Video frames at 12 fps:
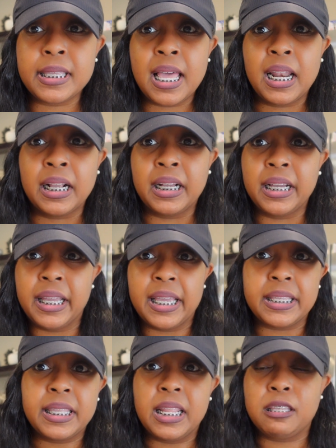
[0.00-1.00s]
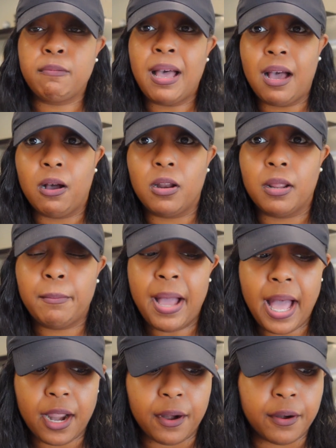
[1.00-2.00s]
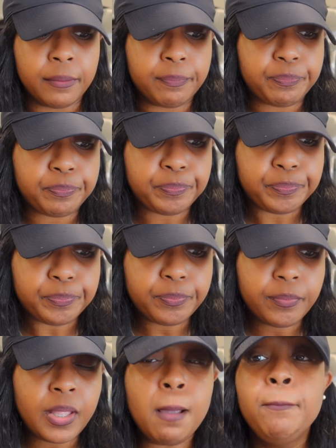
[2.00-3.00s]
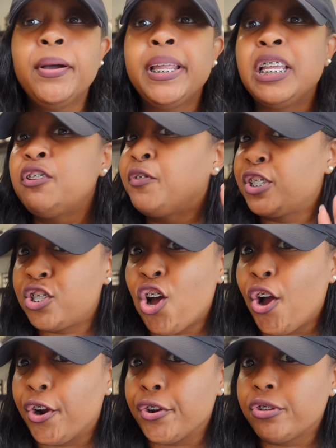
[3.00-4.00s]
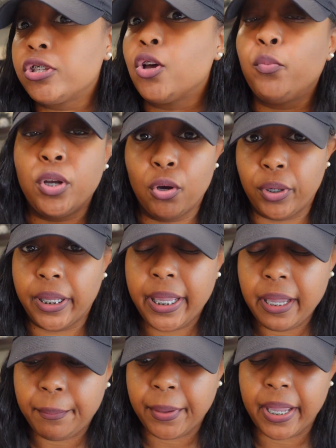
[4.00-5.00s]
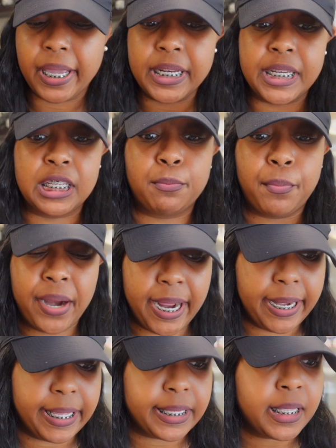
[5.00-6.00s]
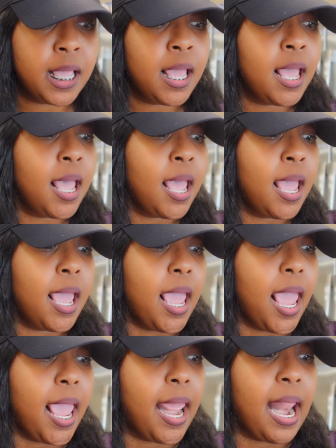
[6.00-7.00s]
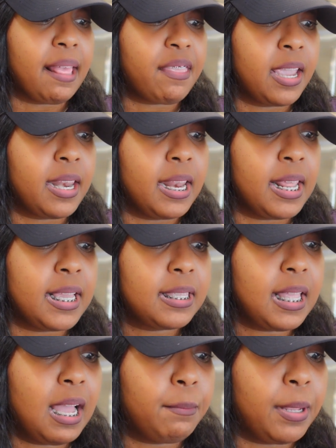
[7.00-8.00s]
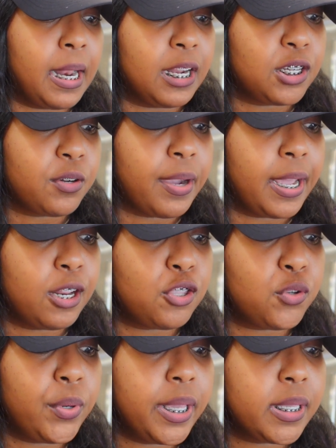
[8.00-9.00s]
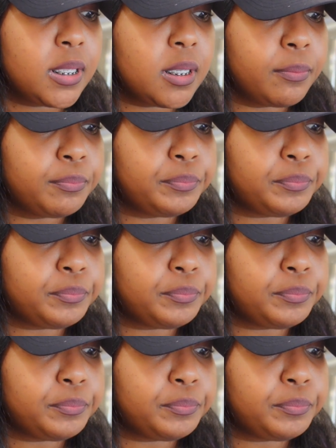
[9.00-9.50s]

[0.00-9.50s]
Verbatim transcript: not a good SNS powder, but it's for starters. So we're gonna keep it and just practice. And I think the next time that I try to do this,